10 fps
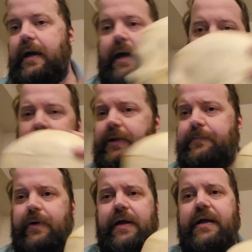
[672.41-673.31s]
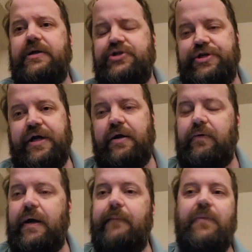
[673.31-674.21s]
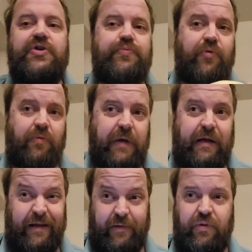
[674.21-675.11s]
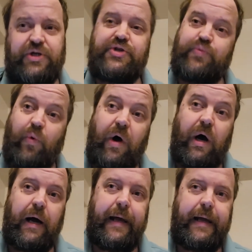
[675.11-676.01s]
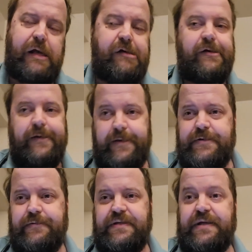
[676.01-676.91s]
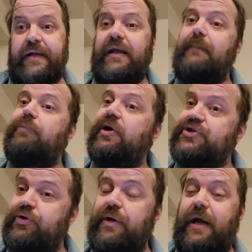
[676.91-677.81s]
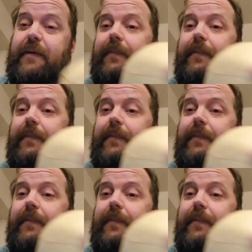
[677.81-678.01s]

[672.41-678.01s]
and the brain gets shaken around much more readily, which is why injuries like that, plus their neck